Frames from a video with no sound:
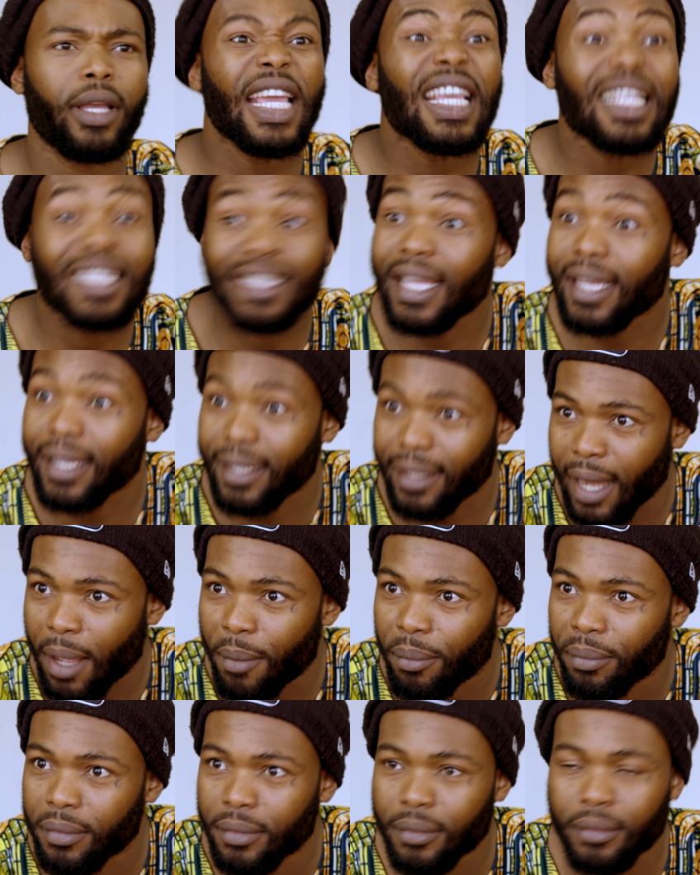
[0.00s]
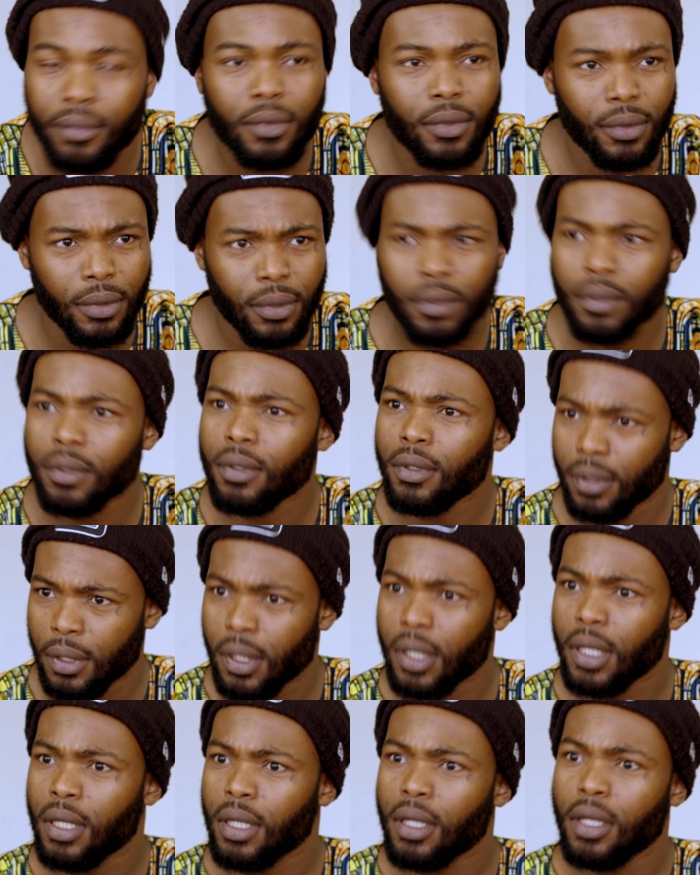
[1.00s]
Instagram.
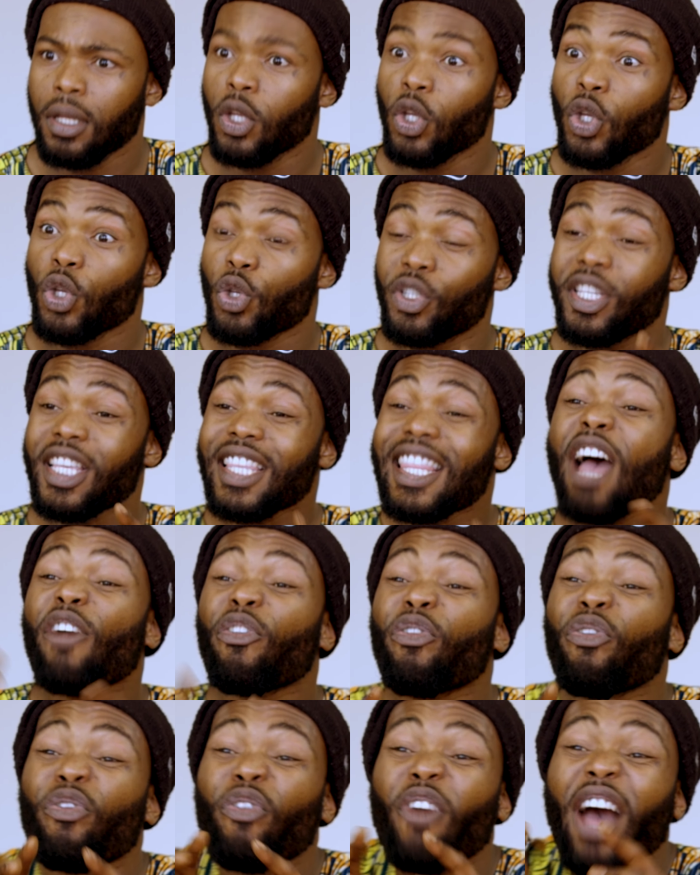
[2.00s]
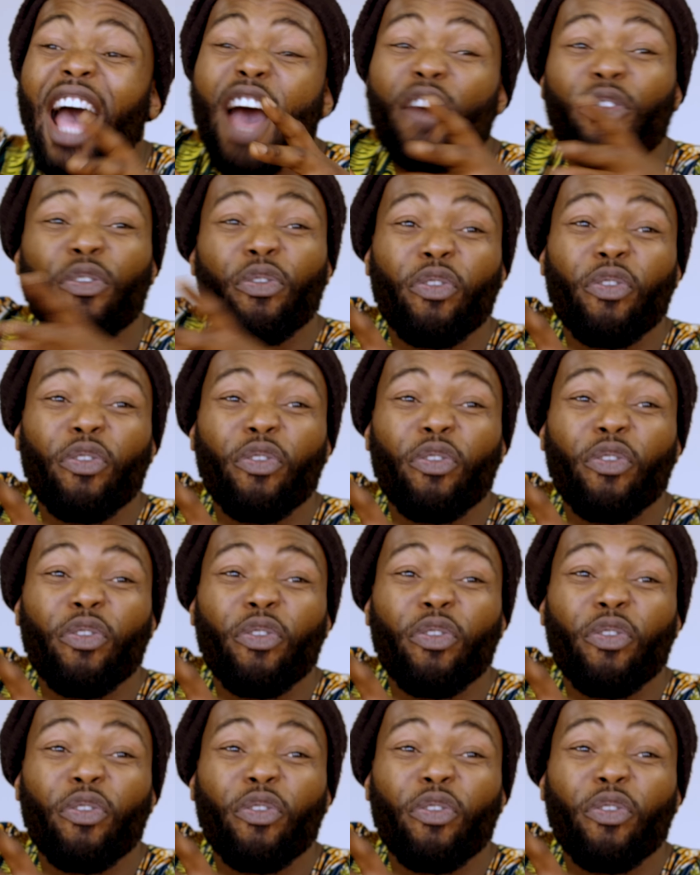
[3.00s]
You see that far,